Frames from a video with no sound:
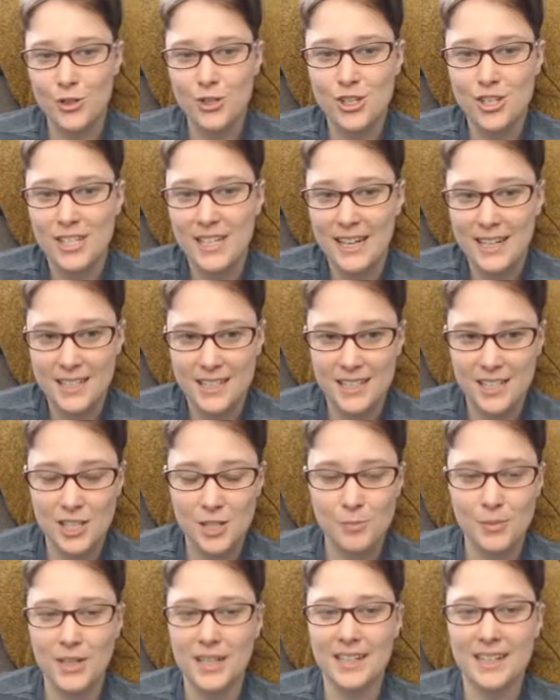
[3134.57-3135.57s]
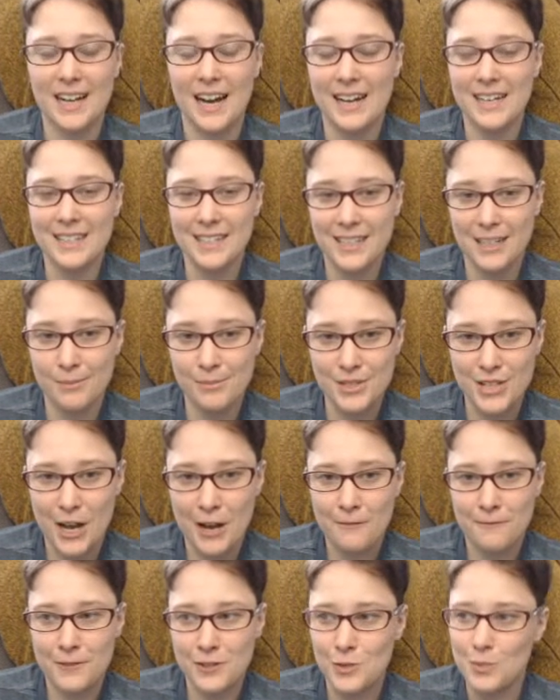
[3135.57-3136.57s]
or sexist, but it kind of comes
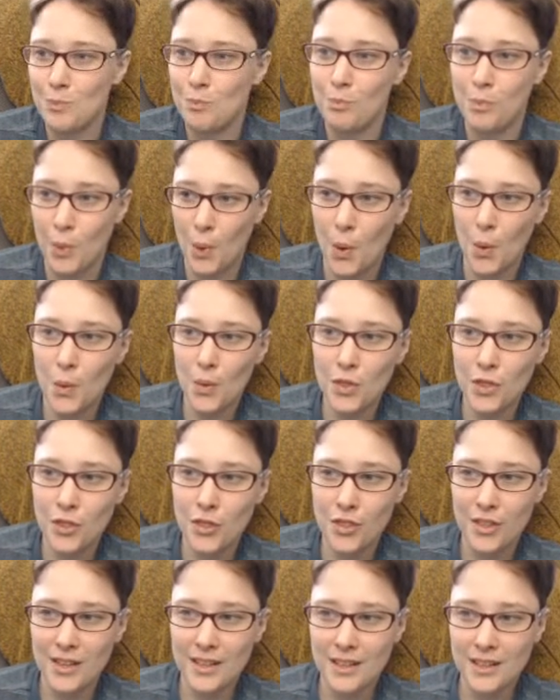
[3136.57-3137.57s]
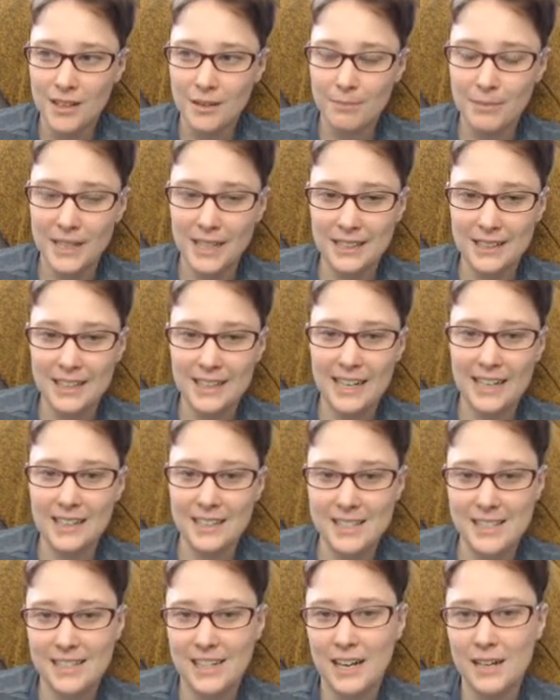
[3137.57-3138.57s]
off as both. Being like, hey,
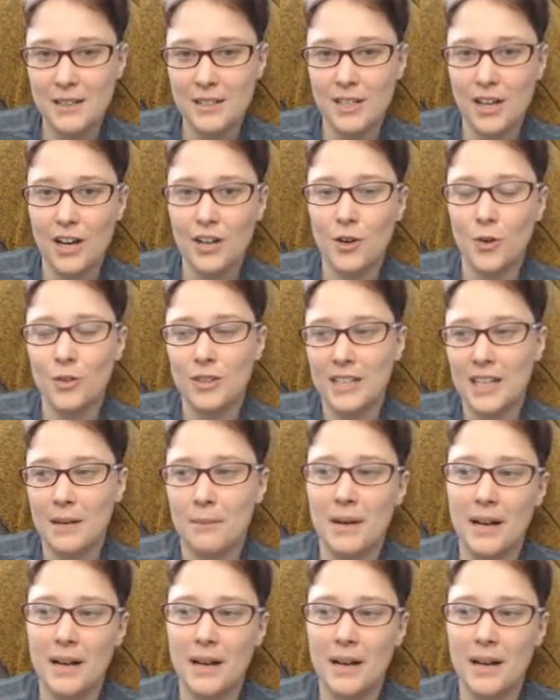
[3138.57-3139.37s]
listen, not only